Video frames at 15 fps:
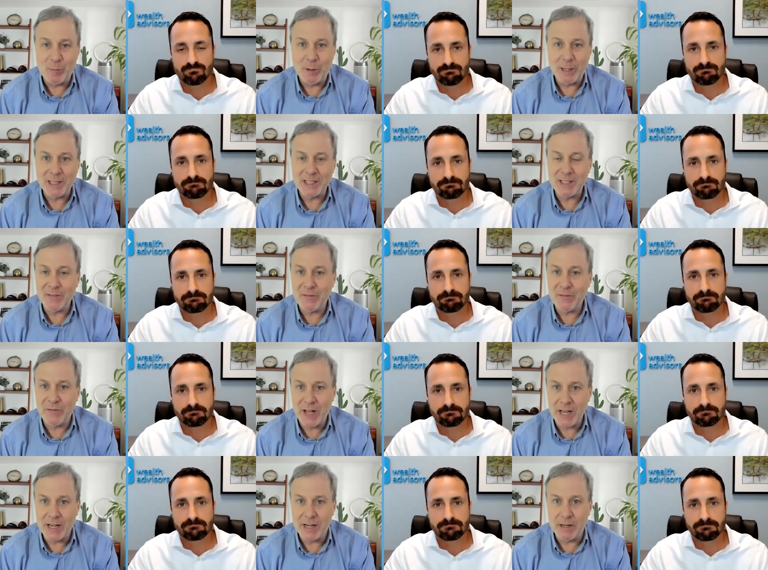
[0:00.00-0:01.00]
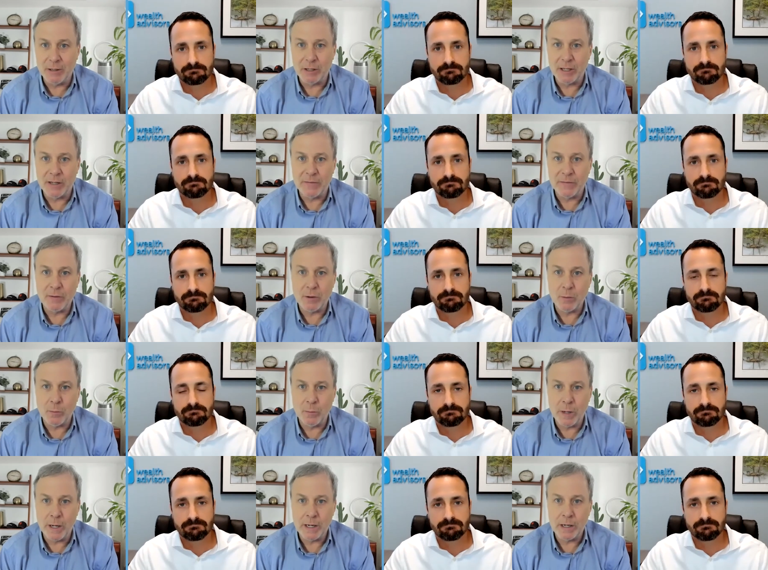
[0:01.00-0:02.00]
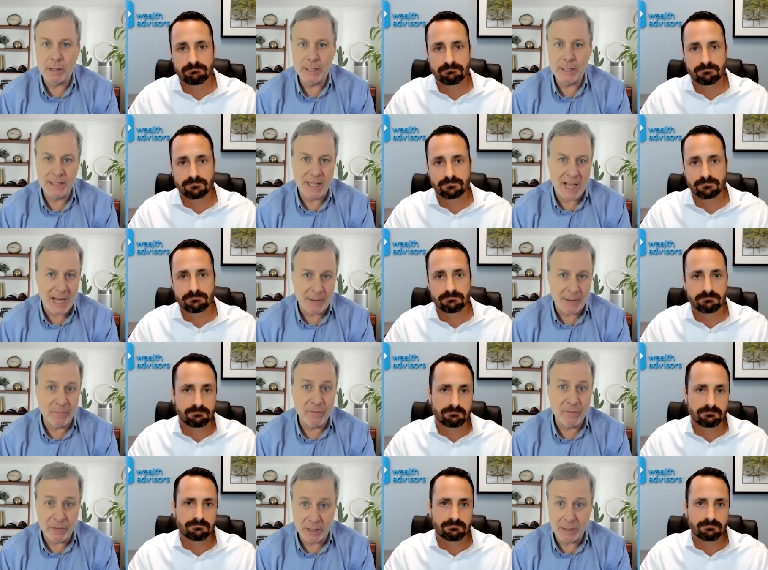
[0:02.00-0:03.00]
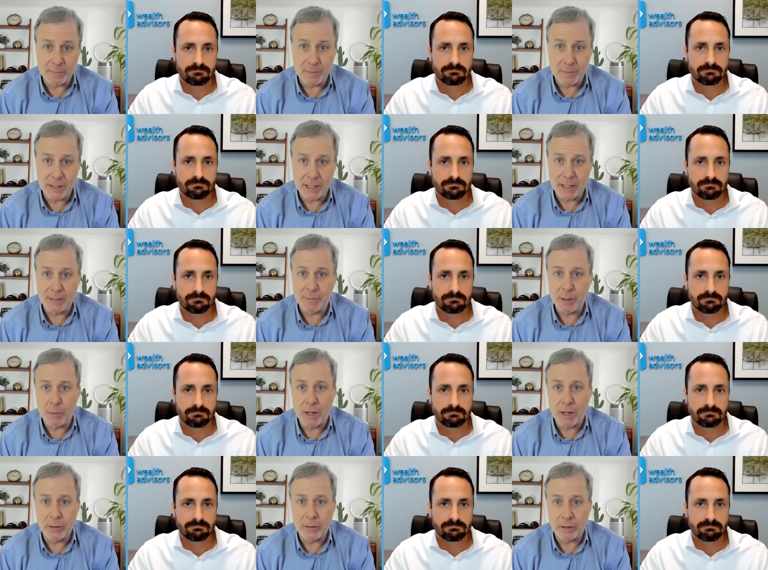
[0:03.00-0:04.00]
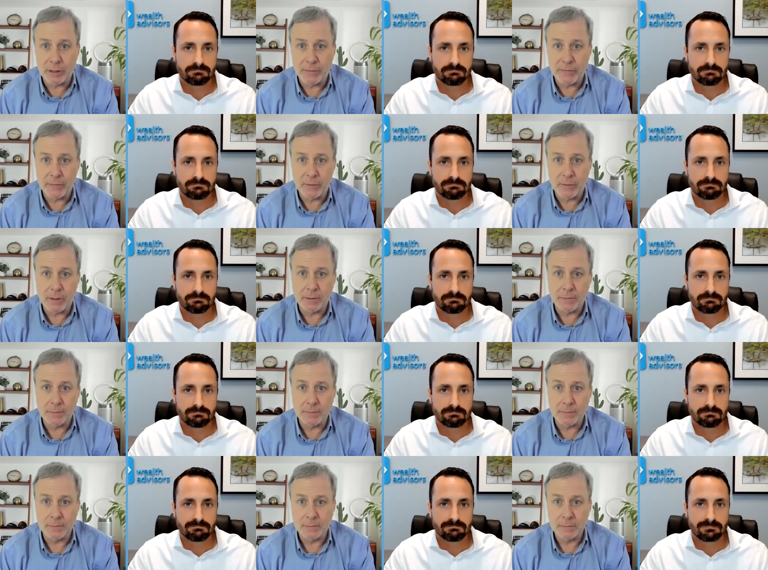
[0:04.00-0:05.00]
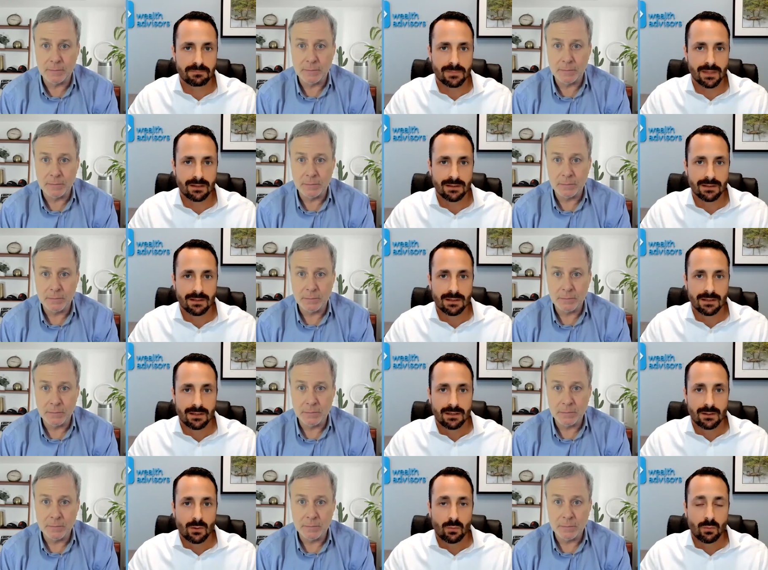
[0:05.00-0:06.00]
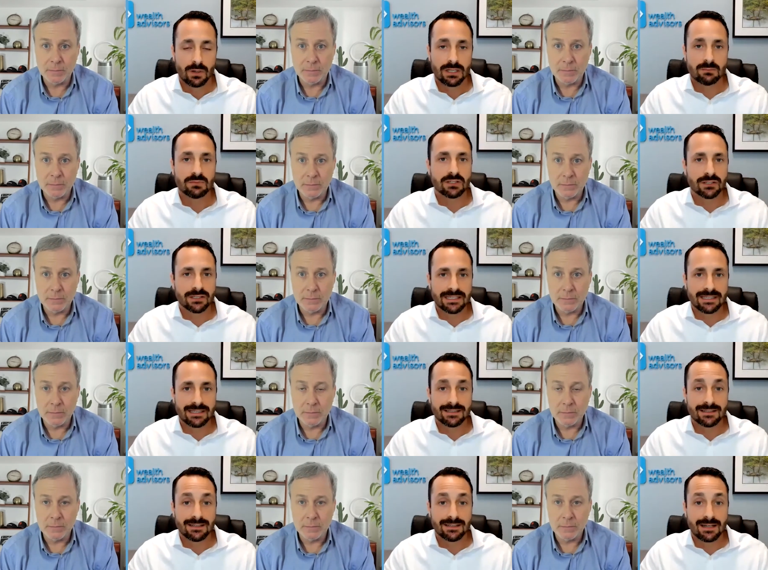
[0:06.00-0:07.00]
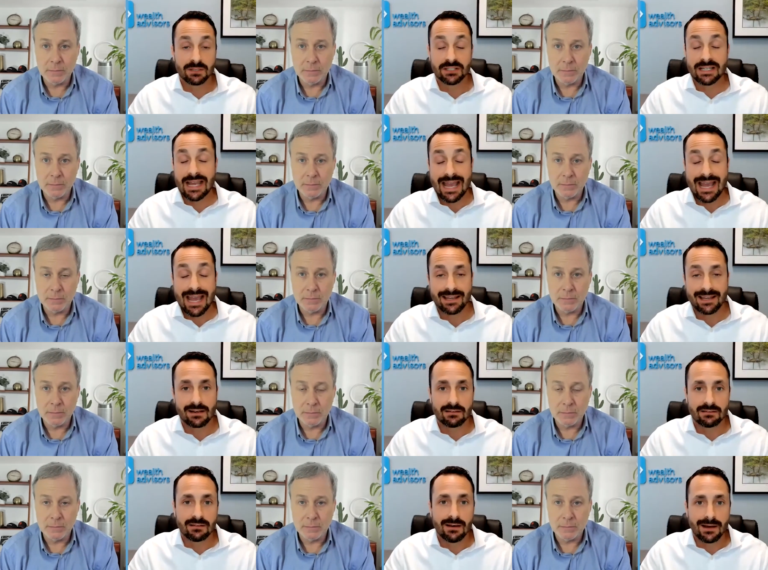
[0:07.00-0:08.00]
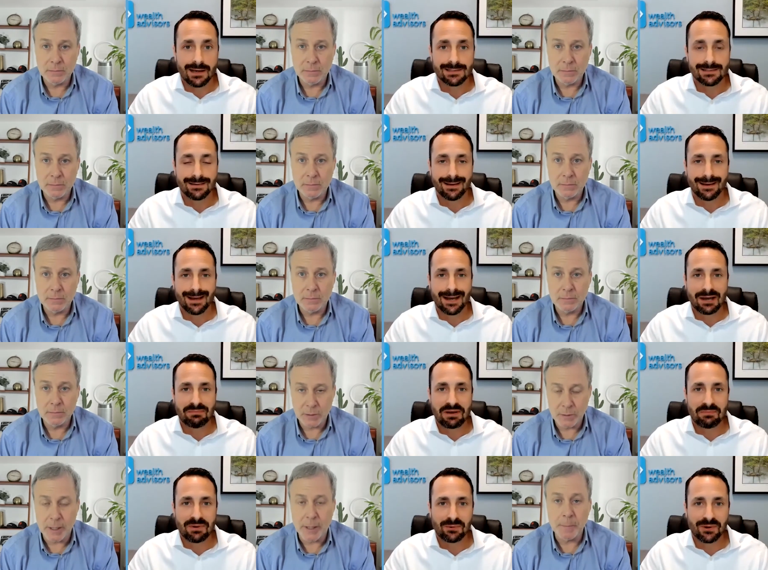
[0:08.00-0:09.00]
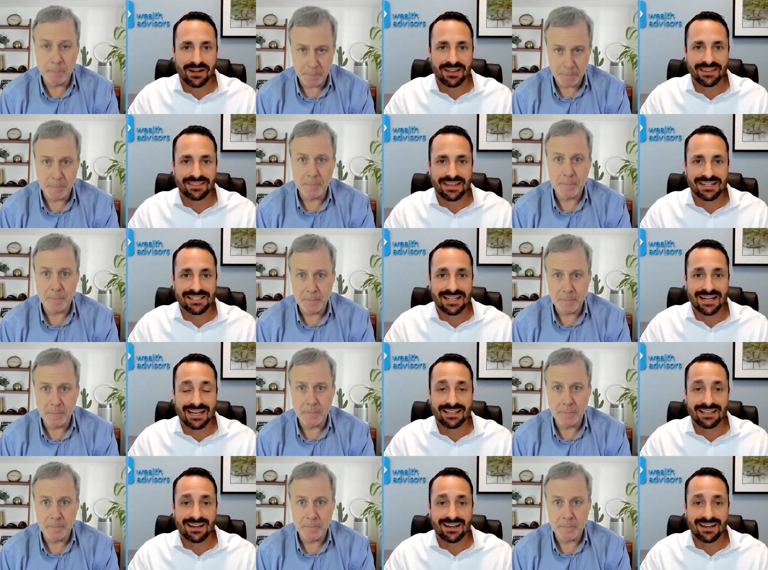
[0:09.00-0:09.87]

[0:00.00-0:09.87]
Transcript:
Speaker 1: what's the Fed looking for? What is Adam Phillips at EP Wealth looking for?
Speaker 2: Well, I'm looking I'm looking at a lot, um, but one of the things that I